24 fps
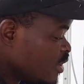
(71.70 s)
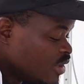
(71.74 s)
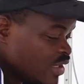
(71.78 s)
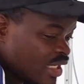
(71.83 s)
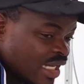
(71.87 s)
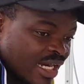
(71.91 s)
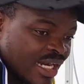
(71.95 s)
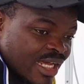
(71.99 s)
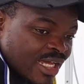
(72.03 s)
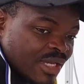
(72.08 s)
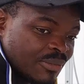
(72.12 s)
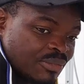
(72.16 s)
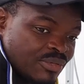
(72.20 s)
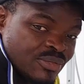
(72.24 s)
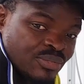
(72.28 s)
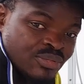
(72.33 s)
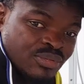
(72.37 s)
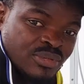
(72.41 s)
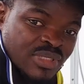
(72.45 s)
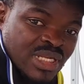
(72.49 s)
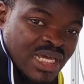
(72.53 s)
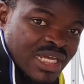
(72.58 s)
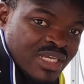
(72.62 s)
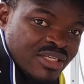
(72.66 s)
There are
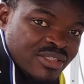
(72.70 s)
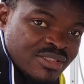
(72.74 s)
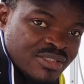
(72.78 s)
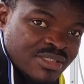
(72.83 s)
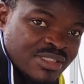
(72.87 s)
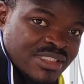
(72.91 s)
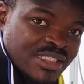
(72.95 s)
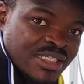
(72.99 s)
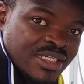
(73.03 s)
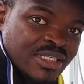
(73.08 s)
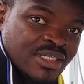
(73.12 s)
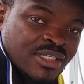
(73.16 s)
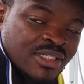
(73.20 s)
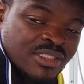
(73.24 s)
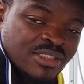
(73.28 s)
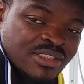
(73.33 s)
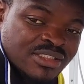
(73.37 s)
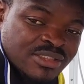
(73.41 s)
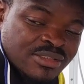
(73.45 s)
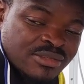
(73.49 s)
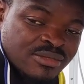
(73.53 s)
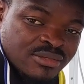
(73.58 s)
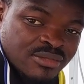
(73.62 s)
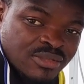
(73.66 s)
people that used to say,
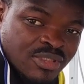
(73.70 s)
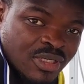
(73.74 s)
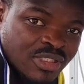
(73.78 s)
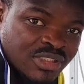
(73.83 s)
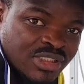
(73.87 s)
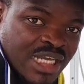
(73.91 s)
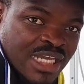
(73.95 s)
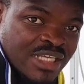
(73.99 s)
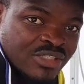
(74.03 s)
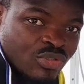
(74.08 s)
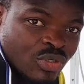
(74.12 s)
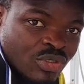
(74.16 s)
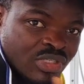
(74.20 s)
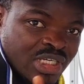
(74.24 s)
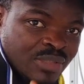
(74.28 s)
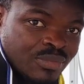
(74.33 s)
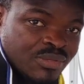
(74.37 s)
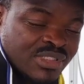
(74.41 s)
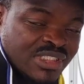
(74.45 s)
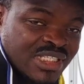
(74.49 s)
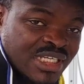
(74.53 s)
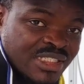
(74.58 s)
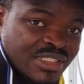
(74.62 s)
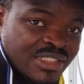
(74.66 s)
don't charge it to
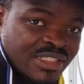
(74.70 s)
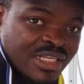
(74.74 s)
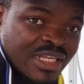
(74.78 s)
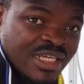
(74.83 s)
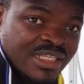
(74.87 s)
100%,